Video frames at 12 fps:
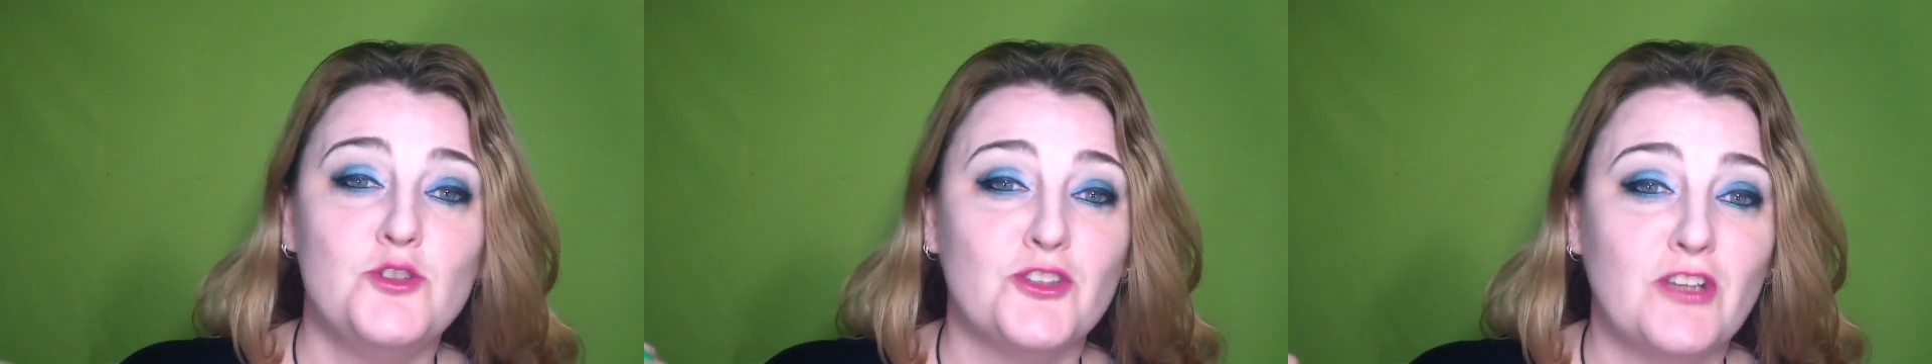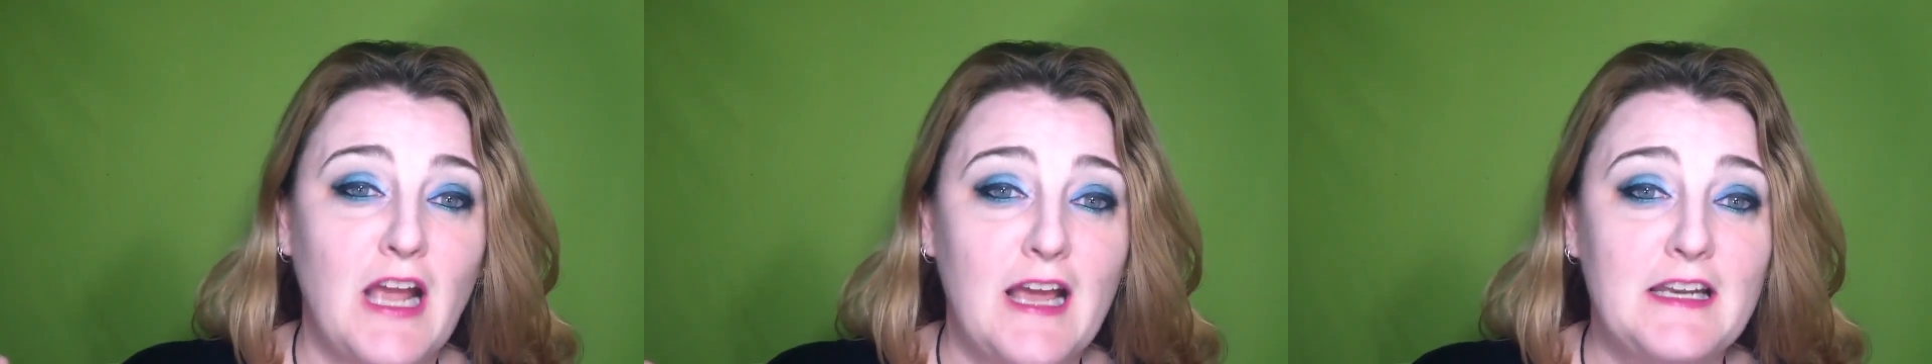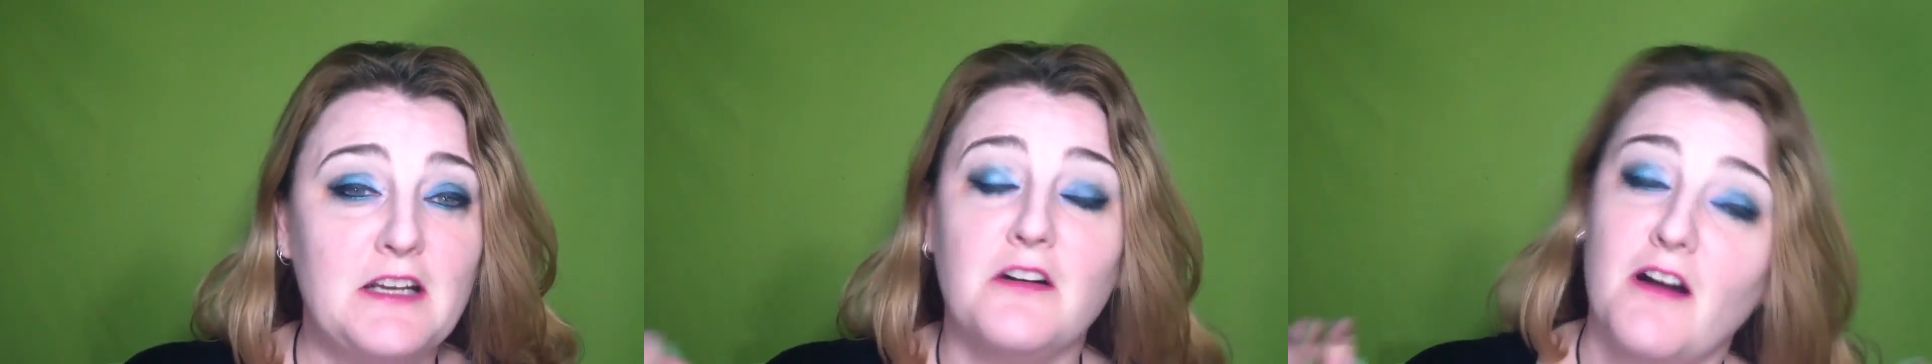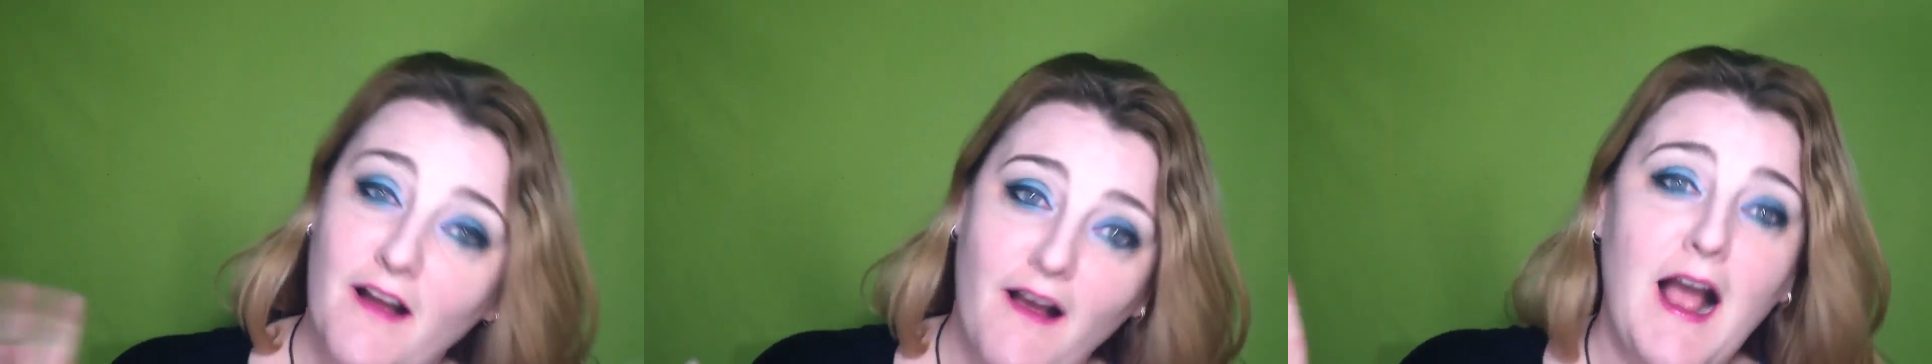you just got
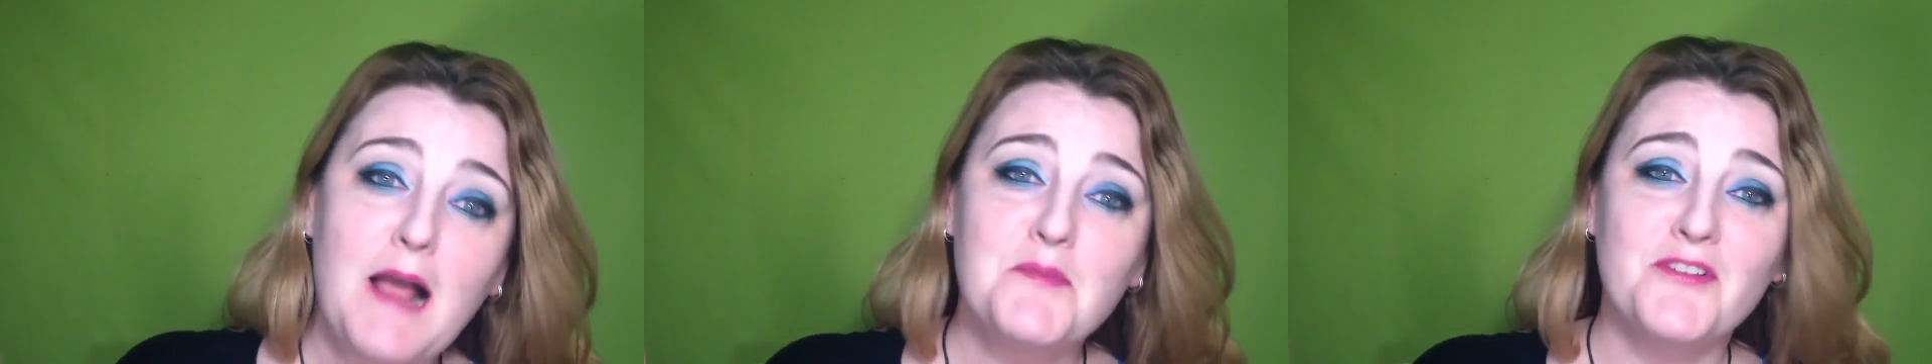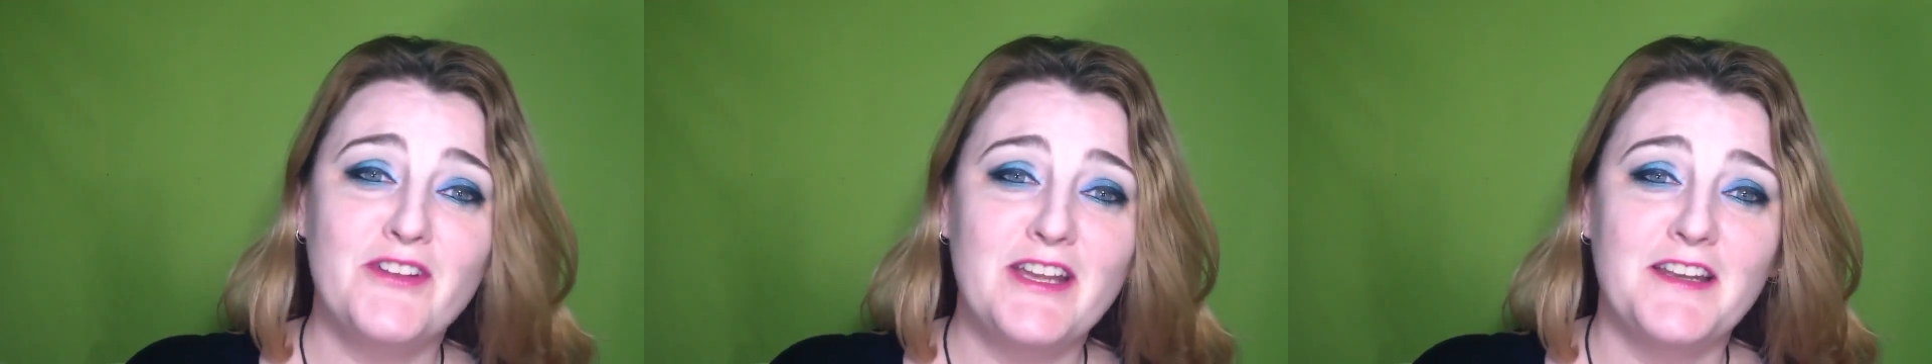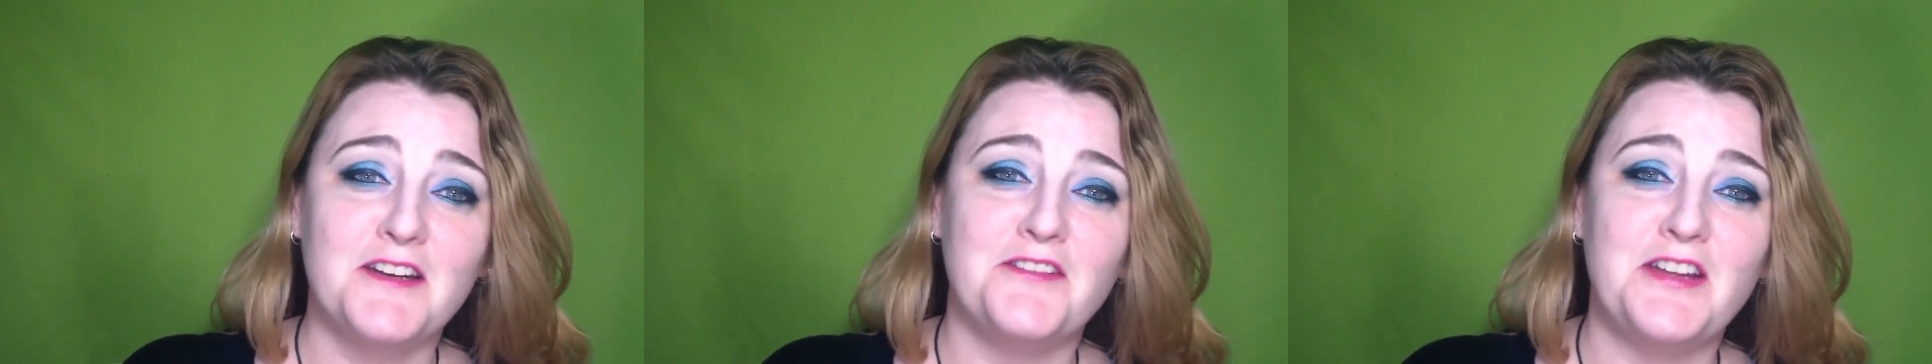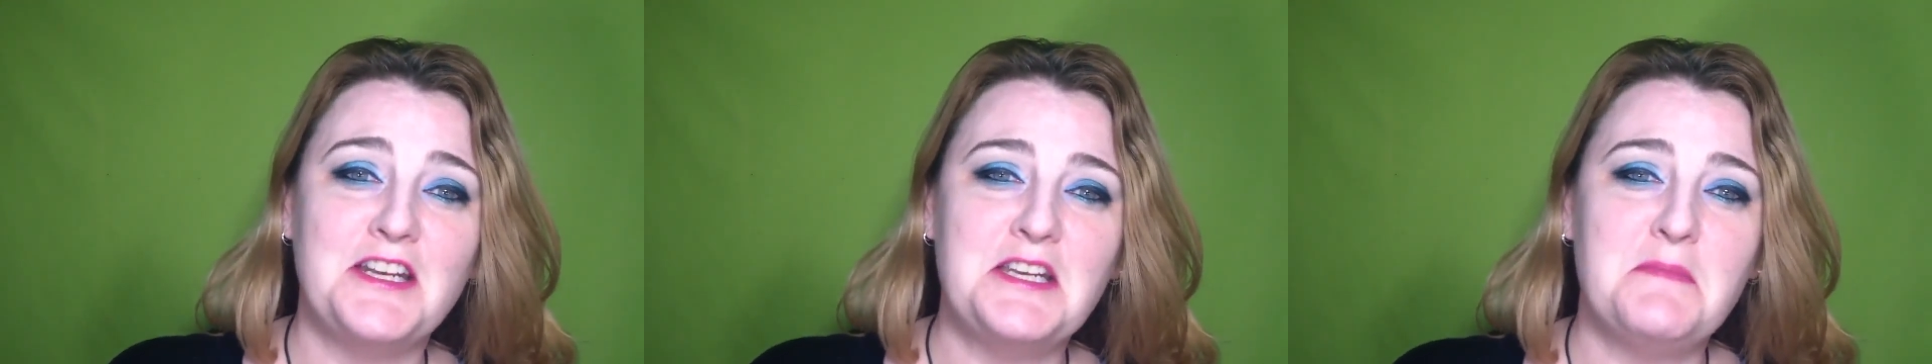here, I'm a fan
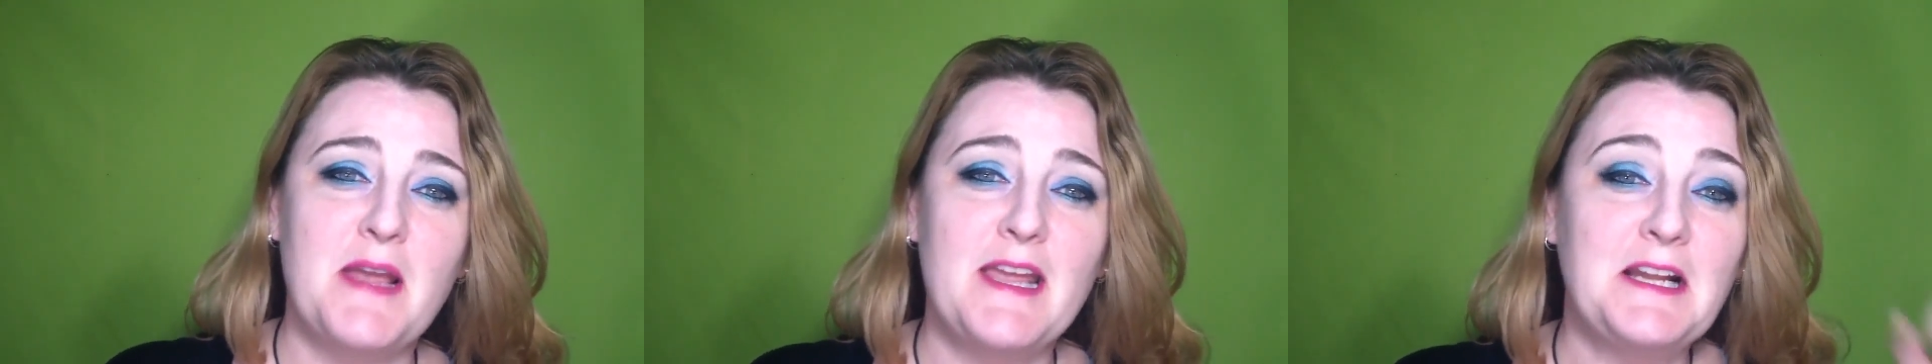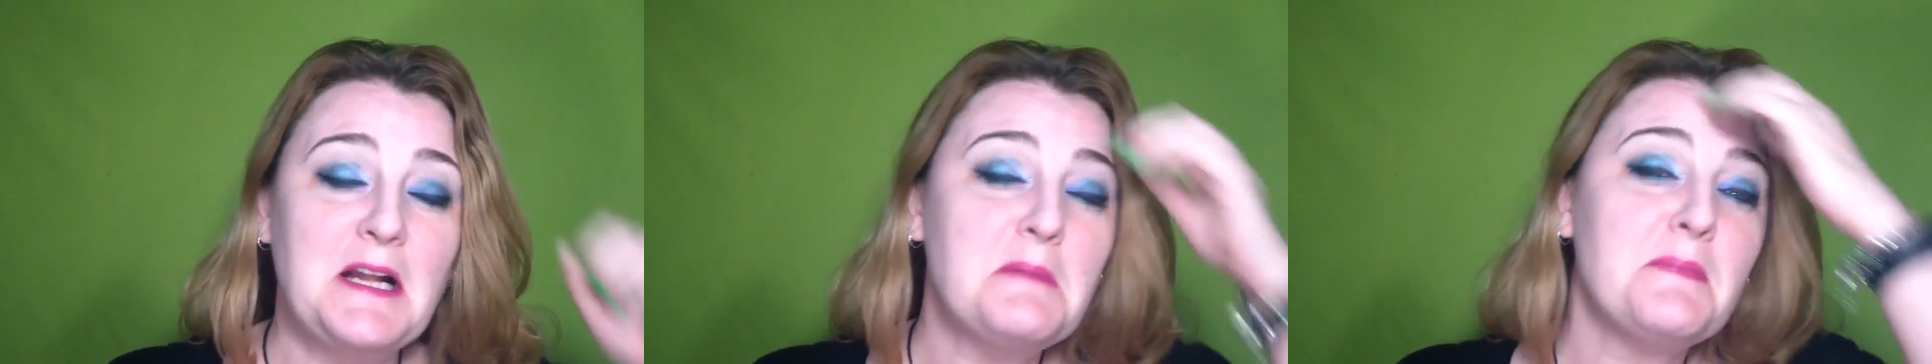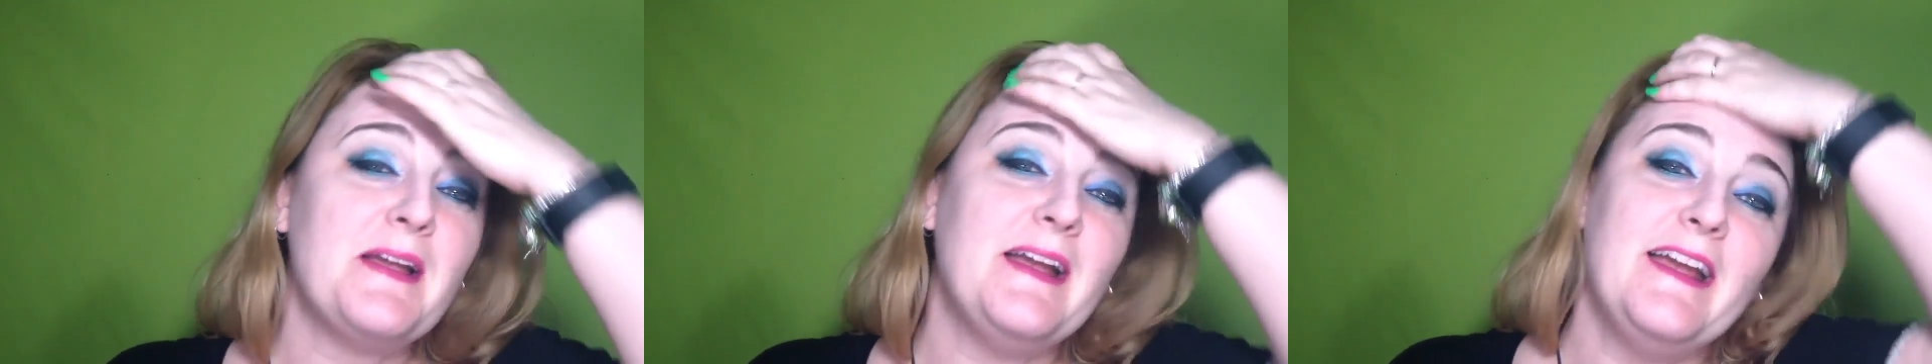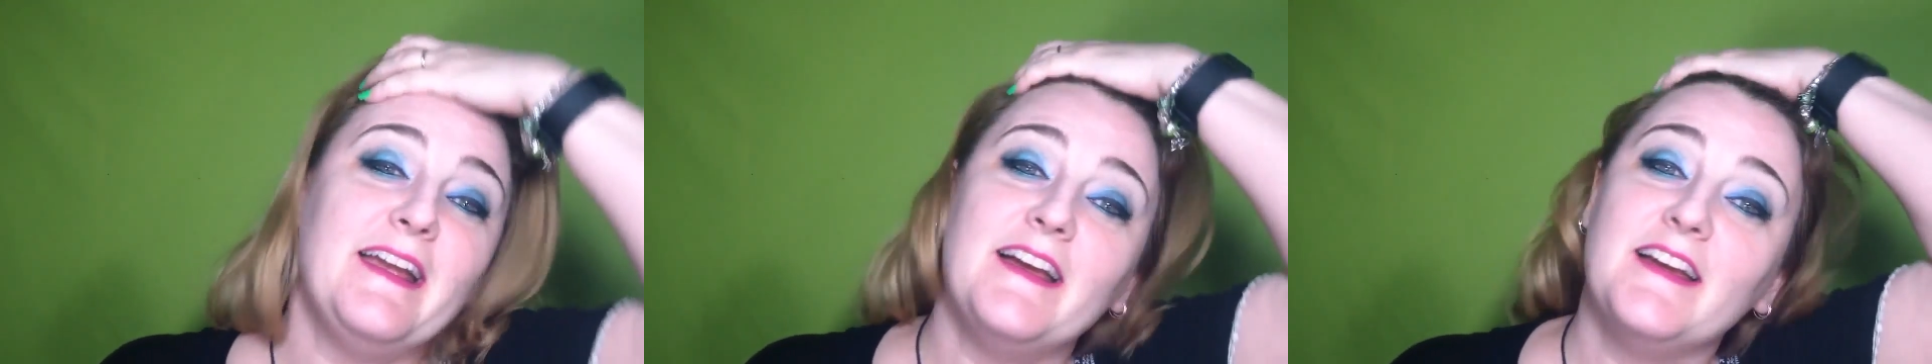of indie makeup,
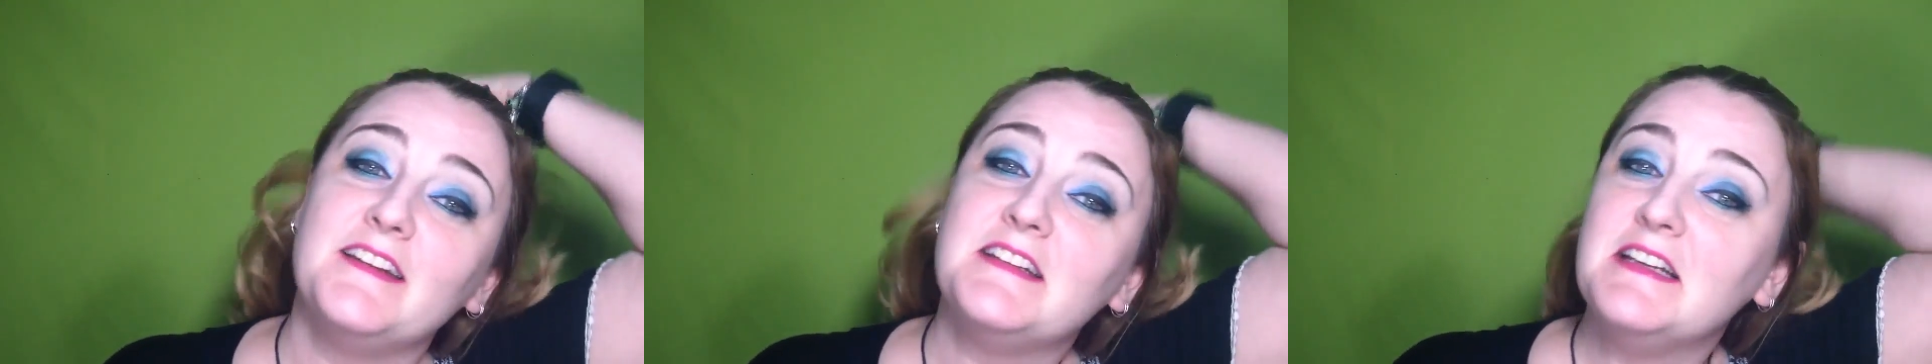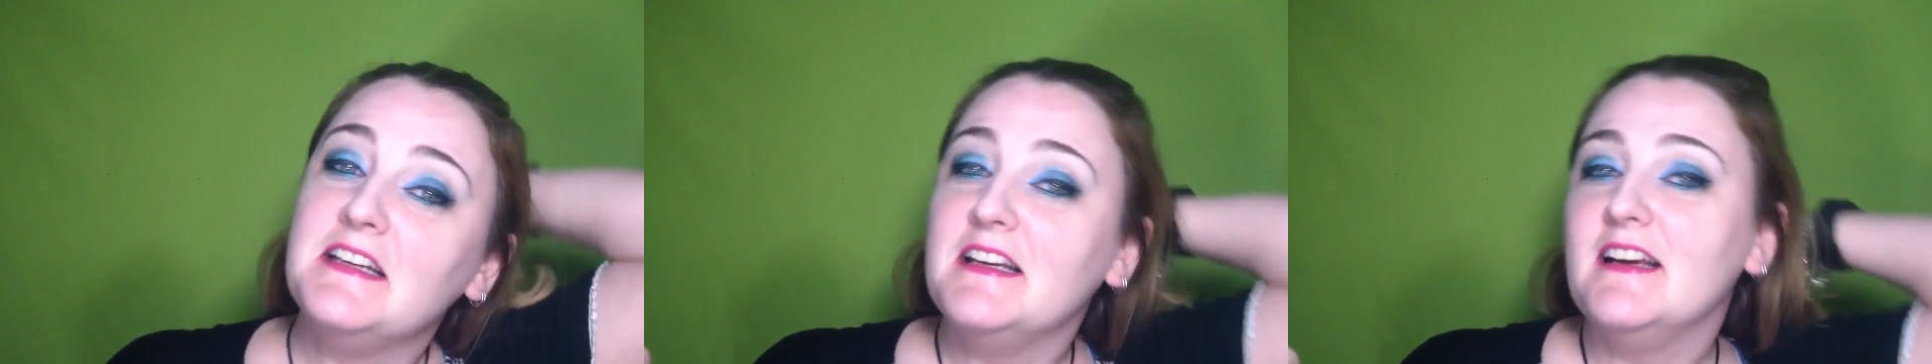and